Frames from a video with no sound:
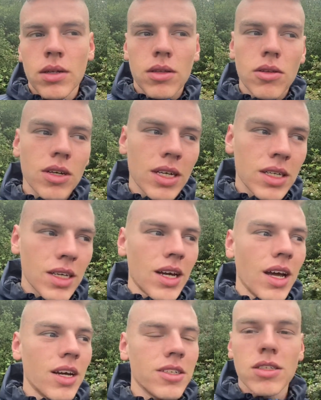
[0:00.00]
looking
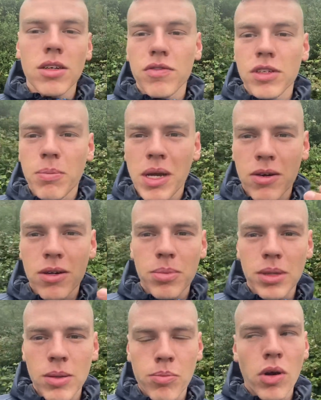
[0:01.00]
at yourself in the mirror and
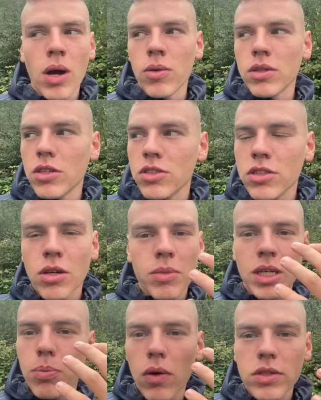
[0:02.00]
being proud there's so
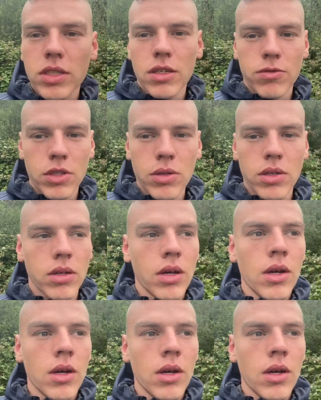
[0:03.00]
many positives to it